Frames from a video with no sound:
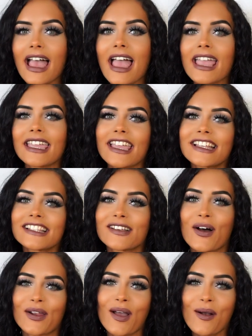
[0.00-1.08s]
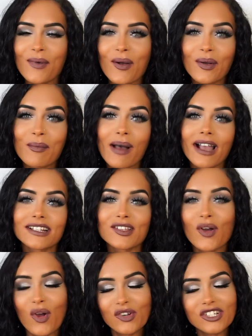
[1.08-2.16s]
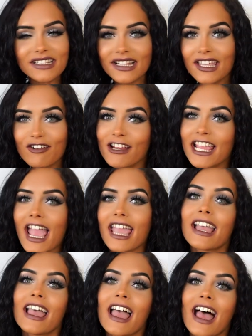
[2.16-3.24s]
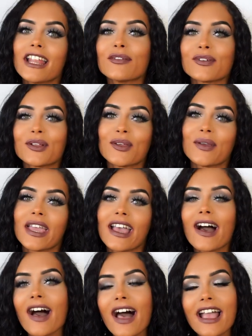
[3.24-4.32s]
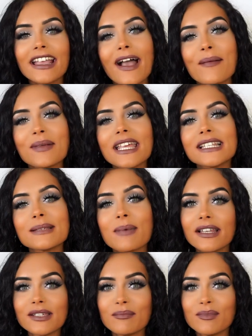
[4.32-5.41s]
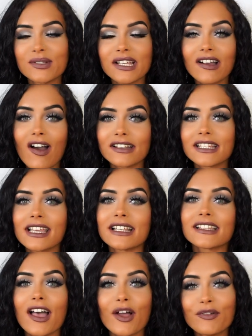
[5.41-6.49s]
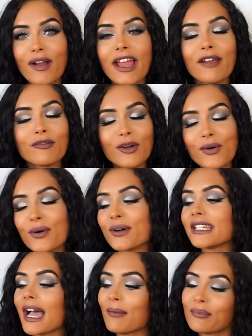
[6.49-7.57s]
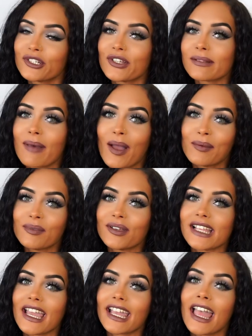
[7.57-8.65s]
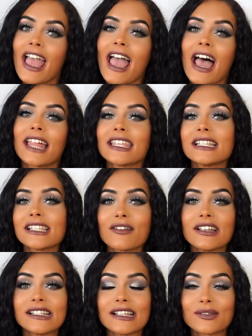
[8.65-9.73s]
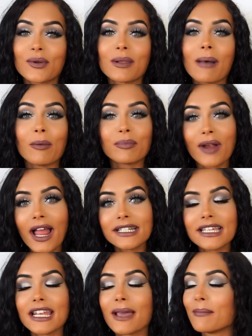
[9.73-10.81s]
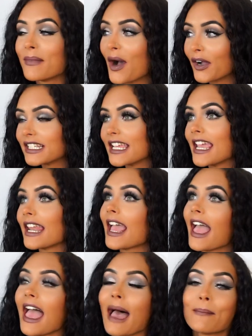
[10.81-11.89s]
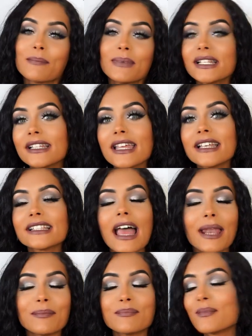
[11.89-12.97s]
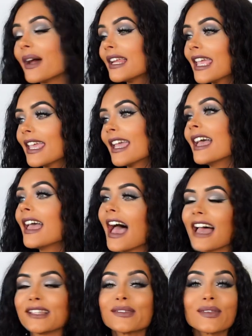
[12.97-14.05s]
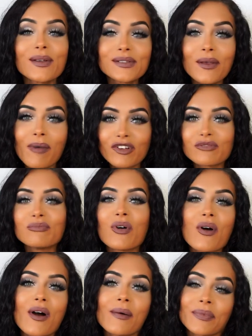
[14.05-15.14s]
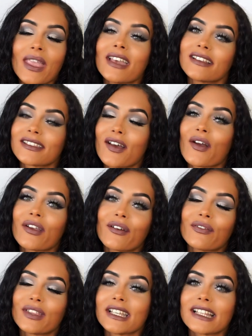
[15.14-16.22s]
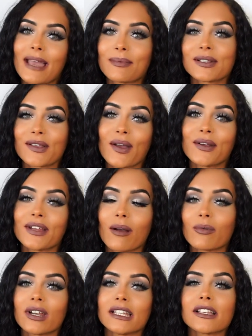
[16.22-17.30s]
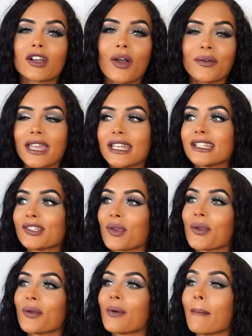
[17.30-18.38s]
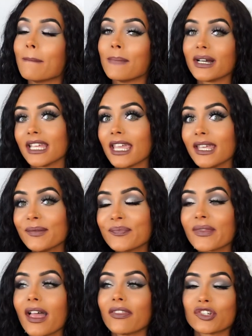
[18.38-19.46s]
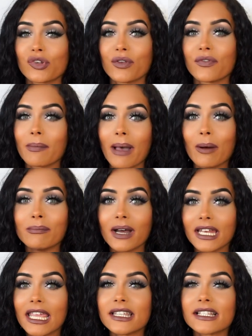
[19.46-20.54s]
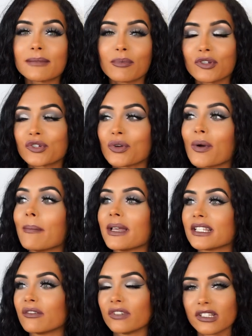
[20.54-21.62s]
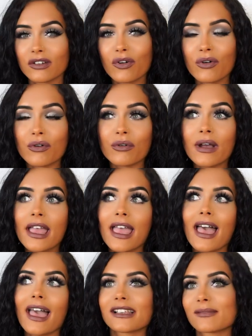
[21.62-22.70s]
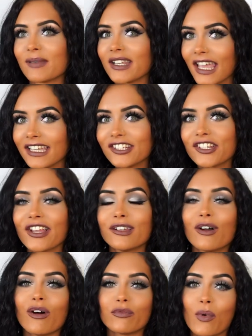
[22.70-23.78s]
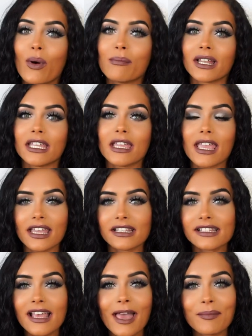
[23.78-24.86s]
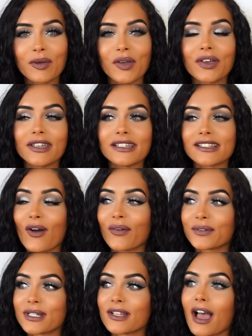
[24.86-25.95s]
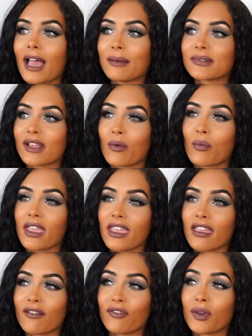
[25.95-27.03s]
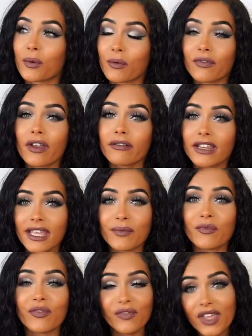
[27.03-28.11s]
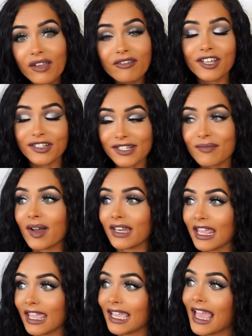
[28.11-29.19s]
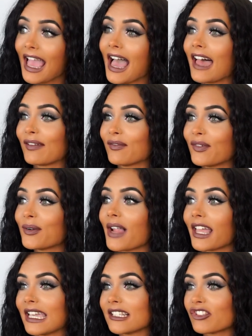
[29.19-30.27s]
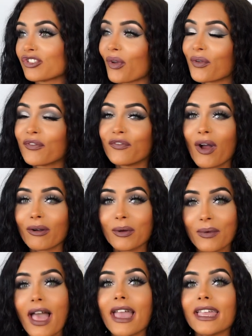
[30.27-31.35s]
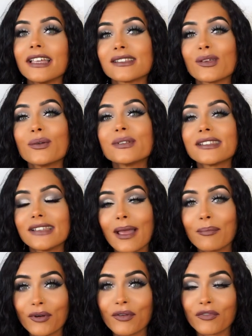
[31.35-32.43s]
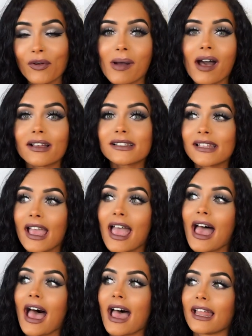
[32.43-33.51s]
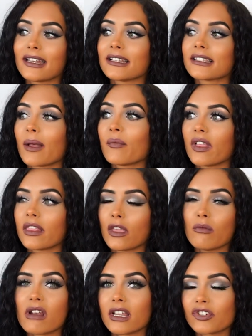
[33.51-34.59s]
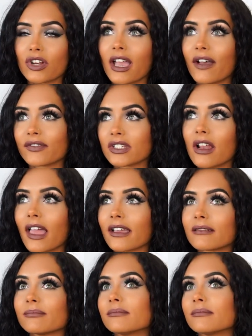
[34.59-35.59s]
Hey, it's Zana. Welcome back to Consciously Create, and if you're new here, hi, I'm an independent music artist. I write, record and produce my own music, and this series is all about branding and marketing and business and money and so much more. So for this episode I wanted to go into money and the truth about money, the spiritual and metaphysical explanation of what money is, because oftentimes we feel very inferior to money and feel like it's so far away and so separate from us and something that you literally have to like